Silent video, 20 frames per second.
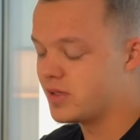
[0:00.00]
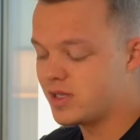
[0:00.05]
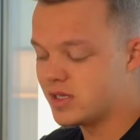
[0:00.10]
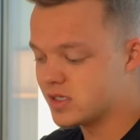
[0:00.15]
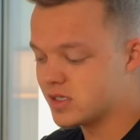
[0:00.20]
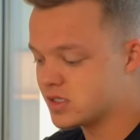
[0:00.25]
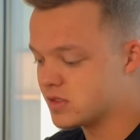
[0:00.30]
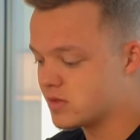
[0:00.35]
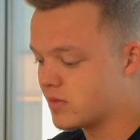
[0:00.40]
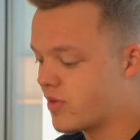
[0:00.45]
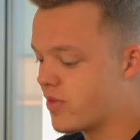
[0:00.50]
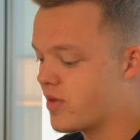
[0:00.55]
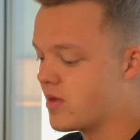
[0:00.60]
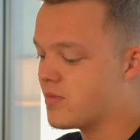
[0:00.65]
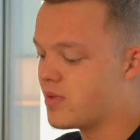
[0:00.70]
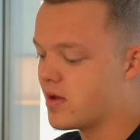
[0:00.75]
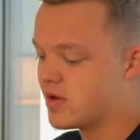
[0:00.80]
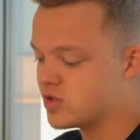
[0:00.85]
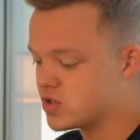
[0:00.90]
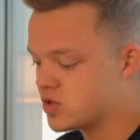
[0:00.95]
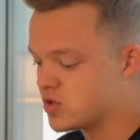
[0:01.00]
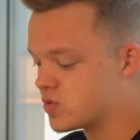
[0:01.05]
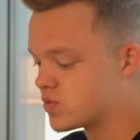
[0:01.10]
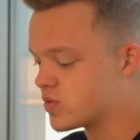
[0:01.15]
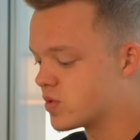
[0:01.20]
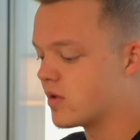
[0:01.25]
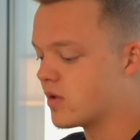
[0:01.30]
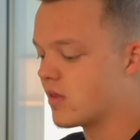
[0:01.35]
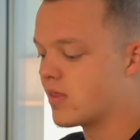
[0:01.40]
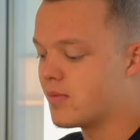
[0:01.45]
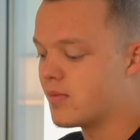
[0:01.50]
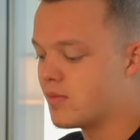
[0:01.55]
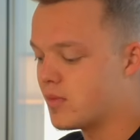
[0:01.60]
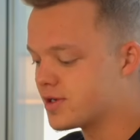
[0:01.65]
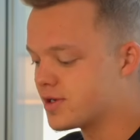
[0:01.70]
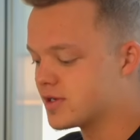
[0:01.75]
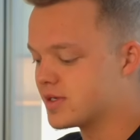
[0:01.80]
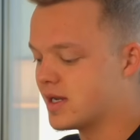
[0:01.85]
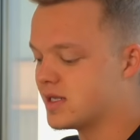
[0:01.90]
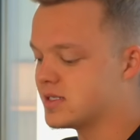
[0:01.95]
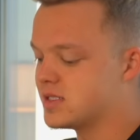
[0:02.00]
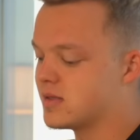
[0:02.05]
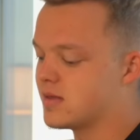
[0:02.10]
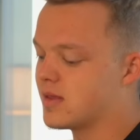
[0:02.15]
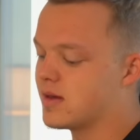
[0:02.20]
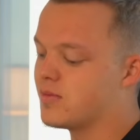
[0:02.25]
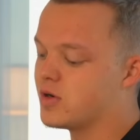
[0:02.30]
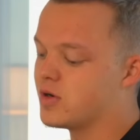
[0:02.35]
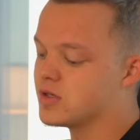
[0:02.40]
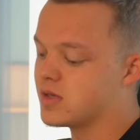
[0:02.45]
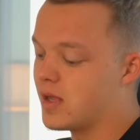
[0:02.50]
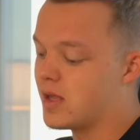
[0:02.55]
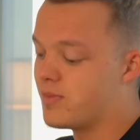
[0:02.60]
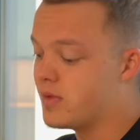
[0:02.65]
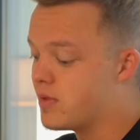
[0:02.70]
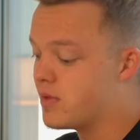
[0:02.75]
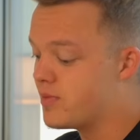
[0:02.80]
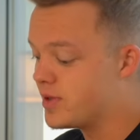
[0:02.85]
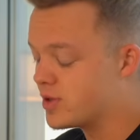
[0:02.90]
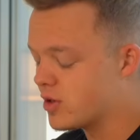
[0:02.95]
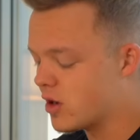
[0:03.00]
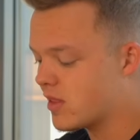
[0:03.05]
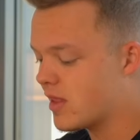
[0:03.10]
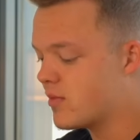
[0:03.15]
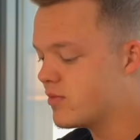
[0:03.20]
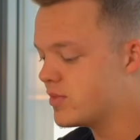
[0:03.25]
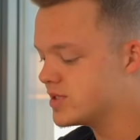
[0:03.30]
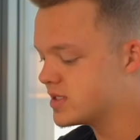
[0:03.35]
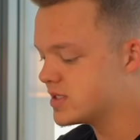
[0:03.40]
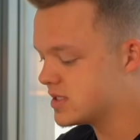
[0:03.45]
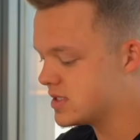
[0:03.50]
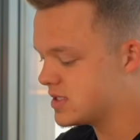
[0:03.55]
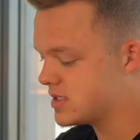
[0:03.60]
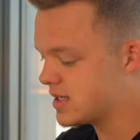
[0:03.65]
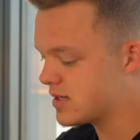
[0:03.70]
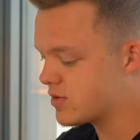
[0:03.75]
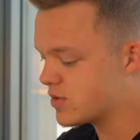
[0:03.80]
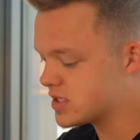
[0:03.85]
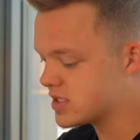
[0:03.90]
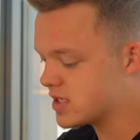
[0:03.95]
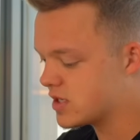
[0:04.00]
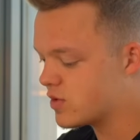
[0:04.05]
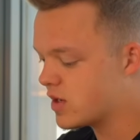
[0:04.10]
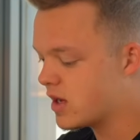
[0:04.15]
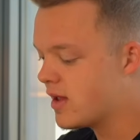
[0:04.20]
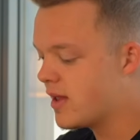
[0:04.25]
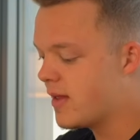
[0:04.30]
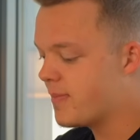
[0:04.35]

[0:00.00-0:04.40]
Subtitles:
Instagram theme pages, growing them, monetizing them, also help people build online business, etc., etc.